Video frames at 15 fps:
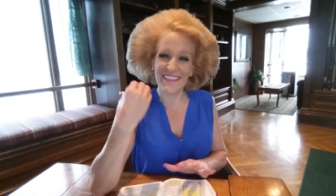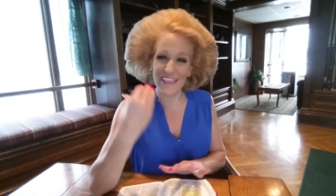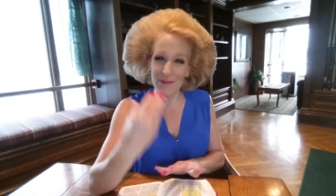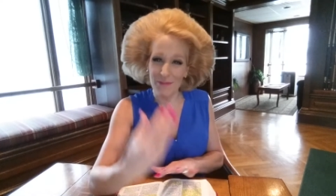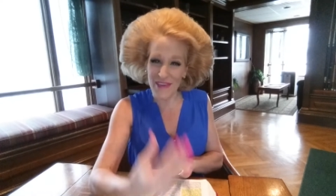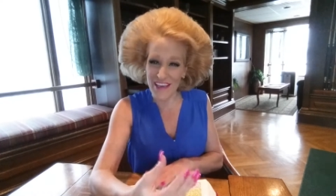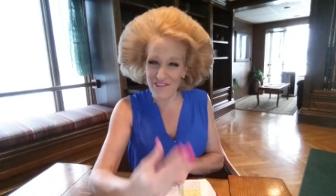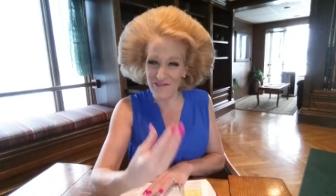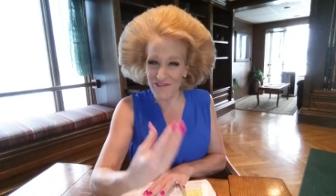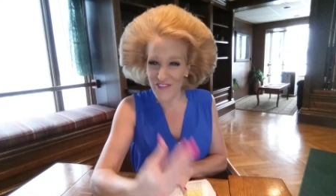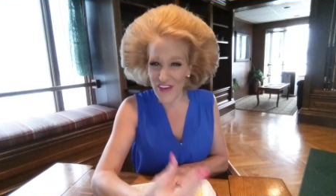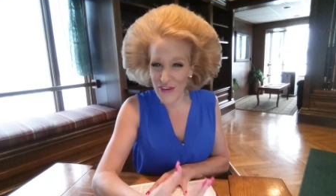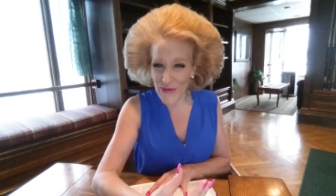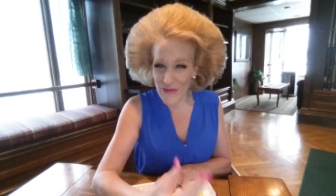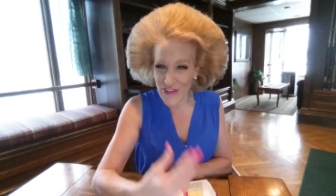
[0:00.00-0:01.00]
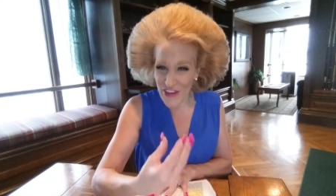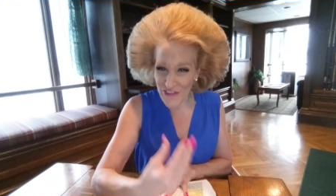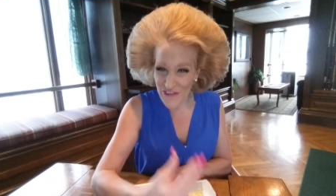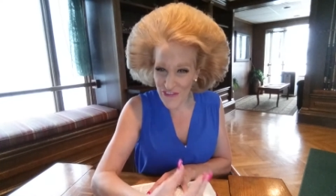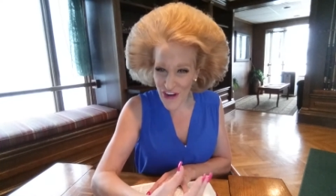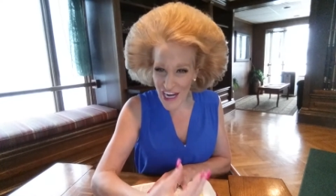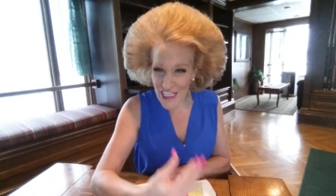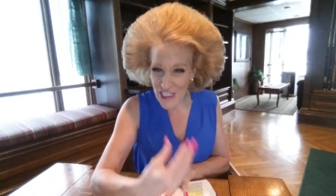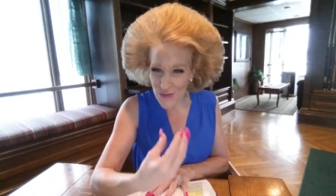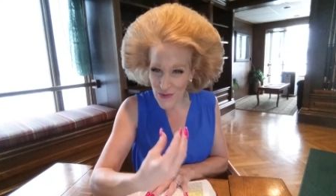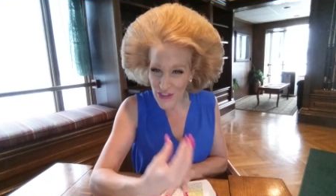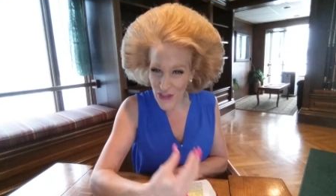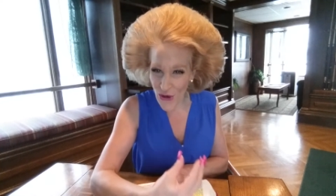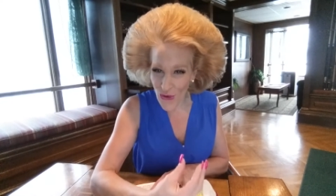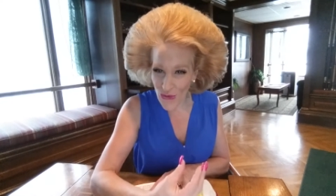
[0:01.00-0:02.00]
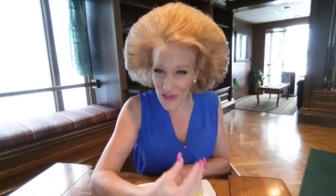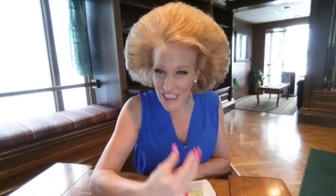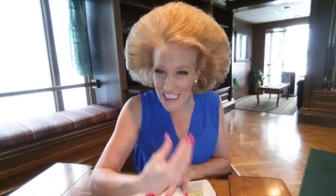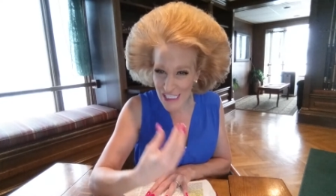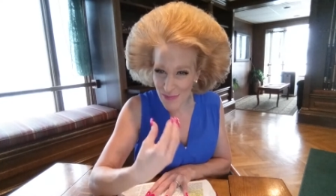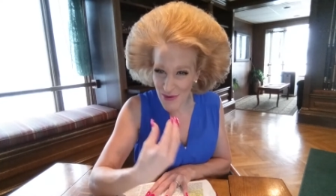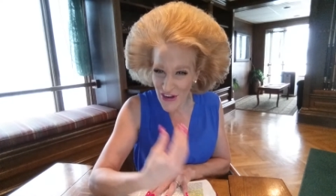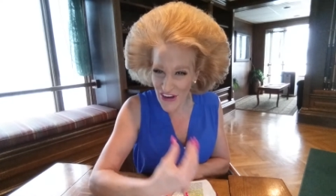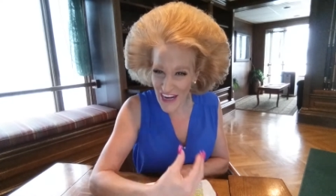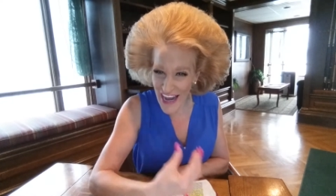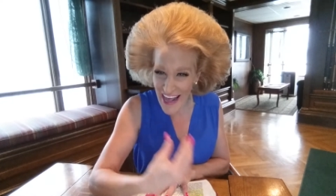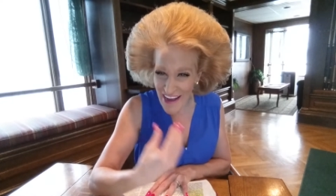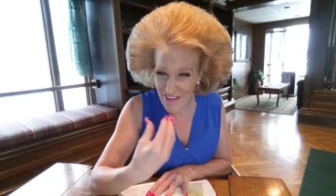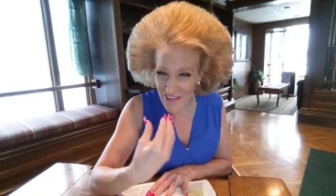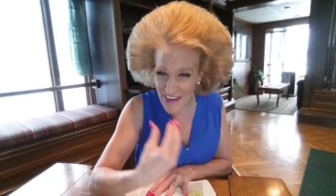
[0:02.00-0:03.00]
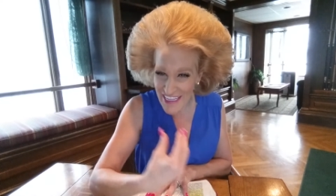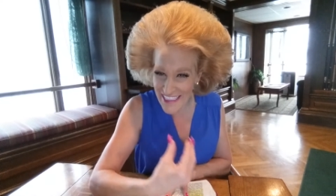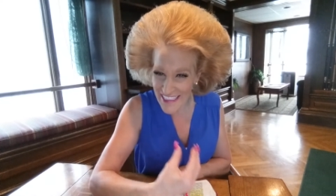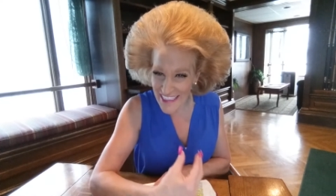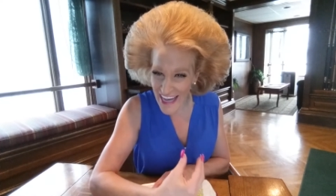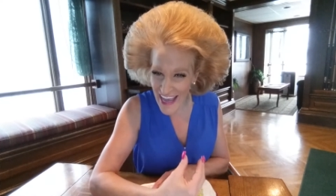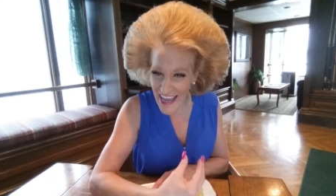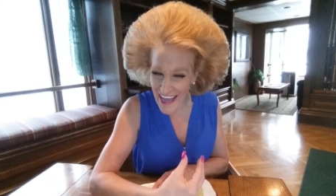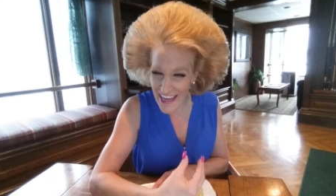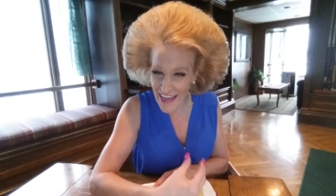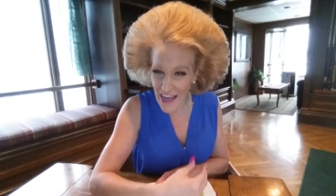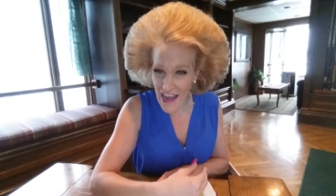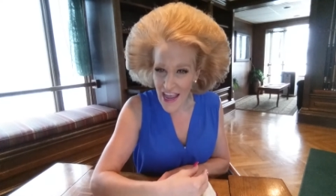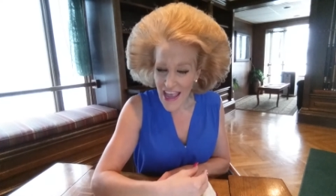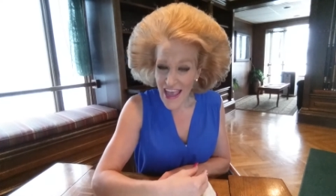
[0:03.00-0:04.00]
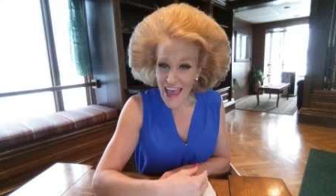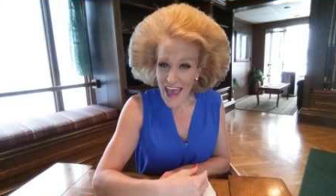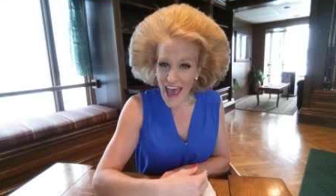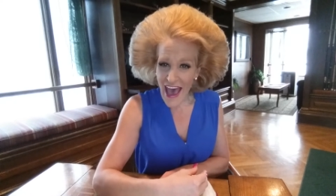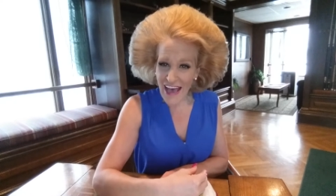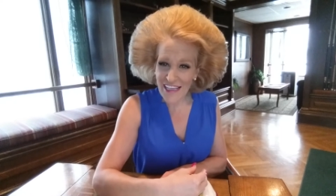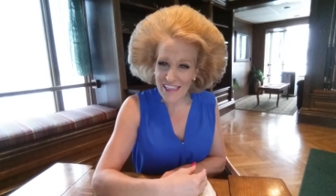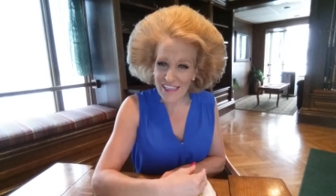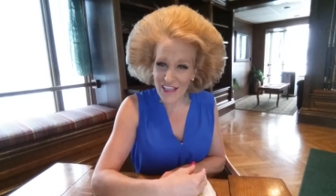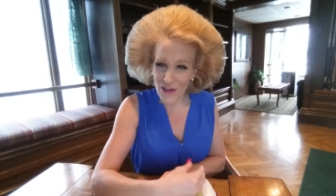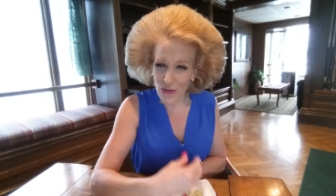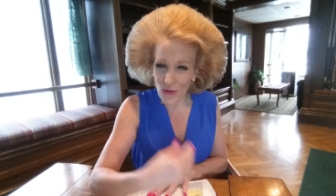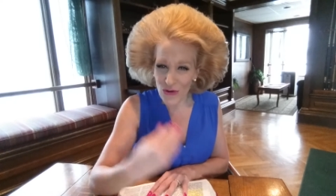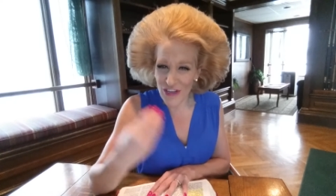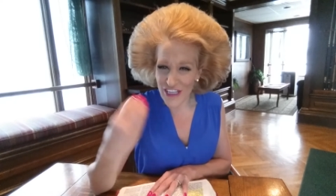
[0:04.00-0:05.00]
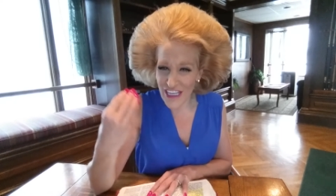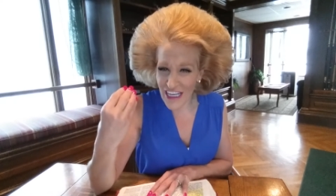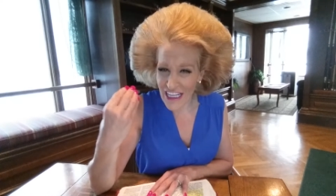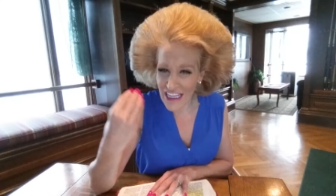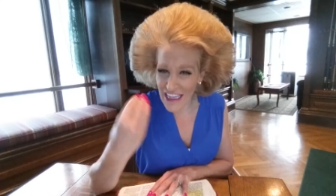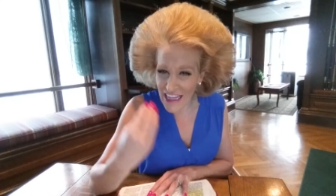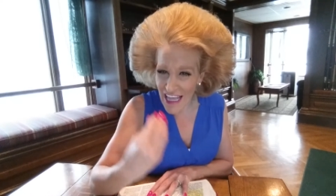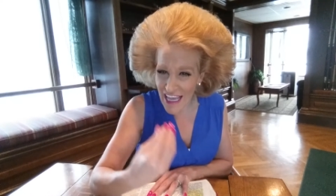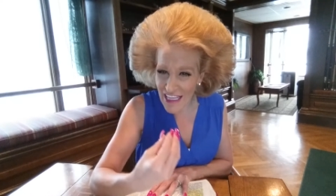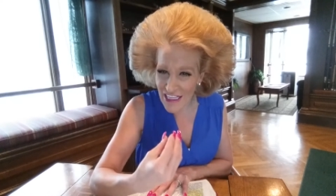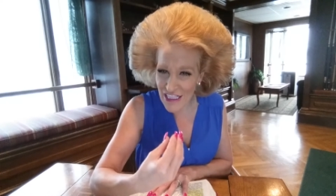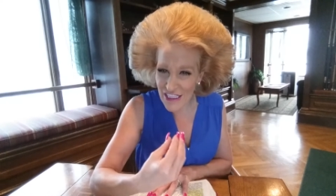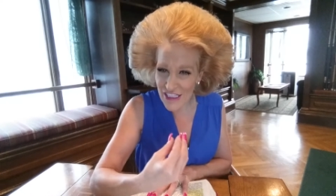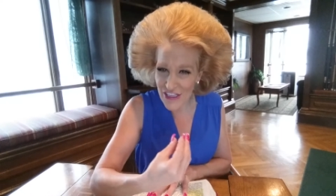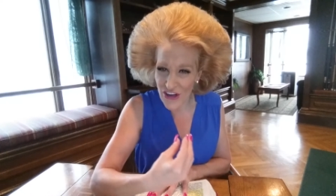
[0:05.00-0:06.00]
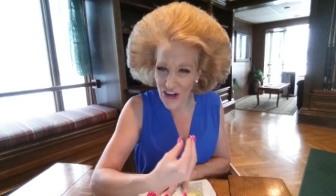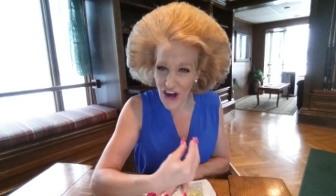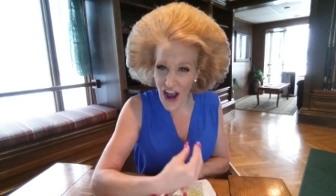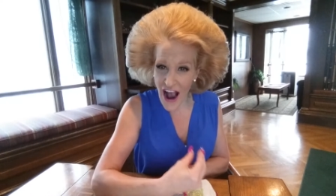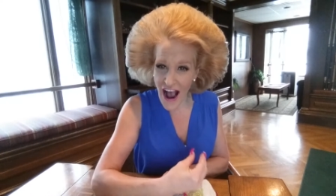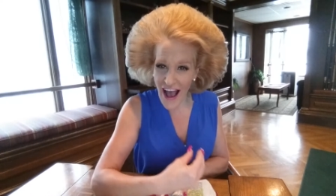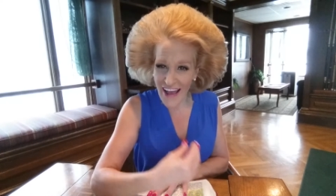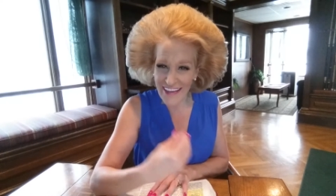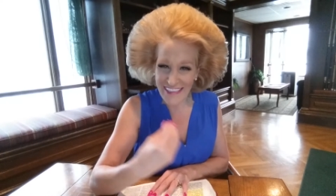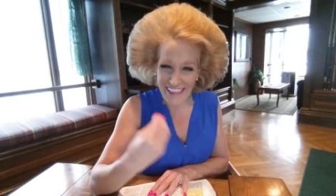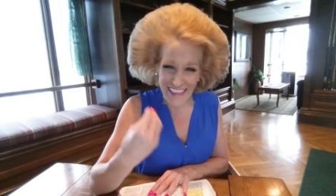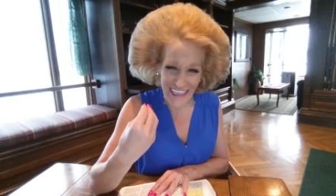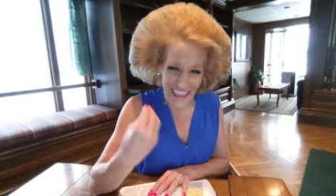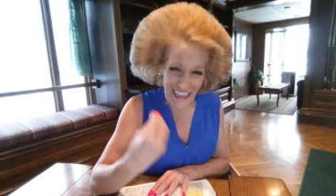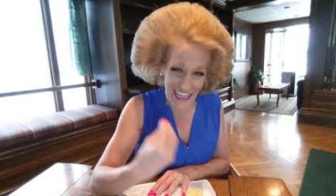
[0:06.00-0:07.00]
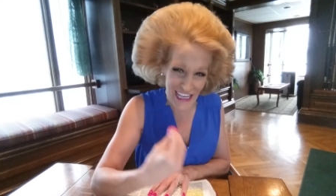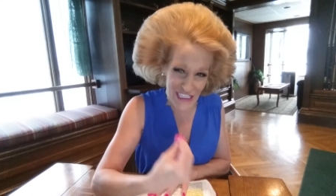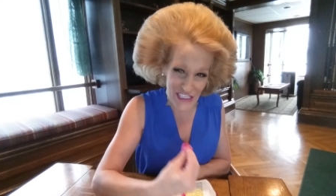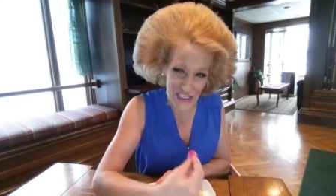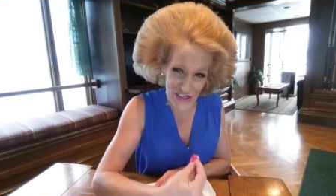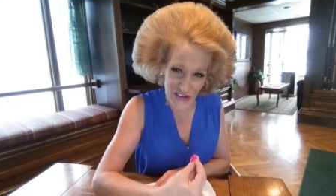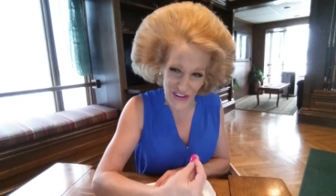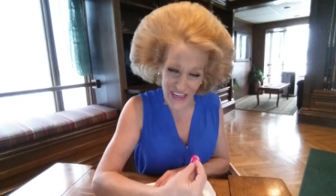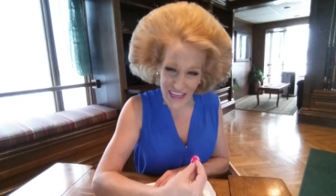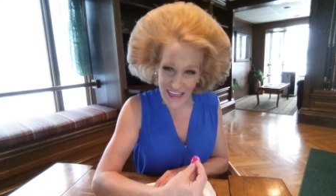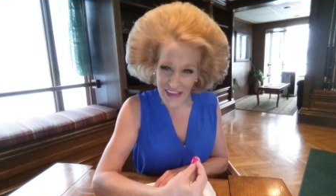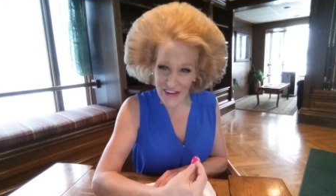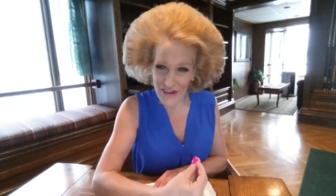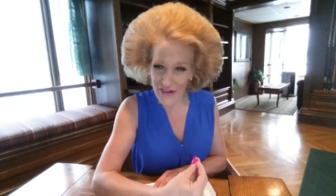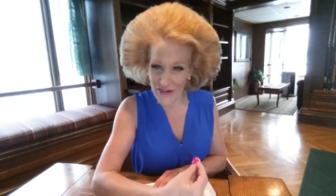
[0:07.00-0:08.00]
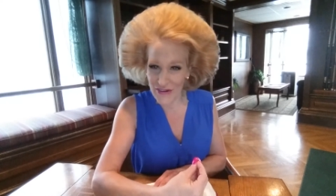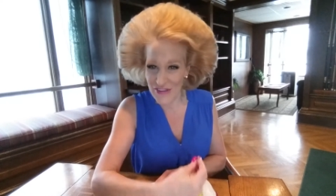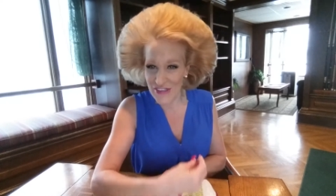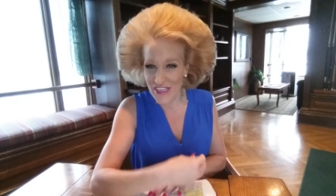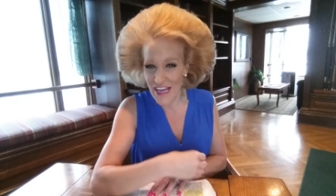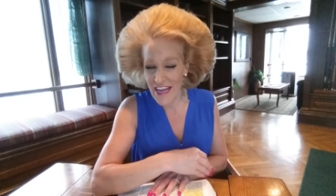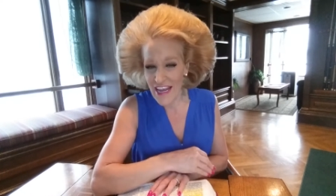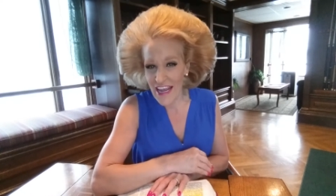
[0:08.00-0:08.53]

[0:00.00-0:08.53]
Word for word: to be filled afresh with the Holy Spirit every day. Ask the Lord to cleanse your eyes, to cleanse your ears,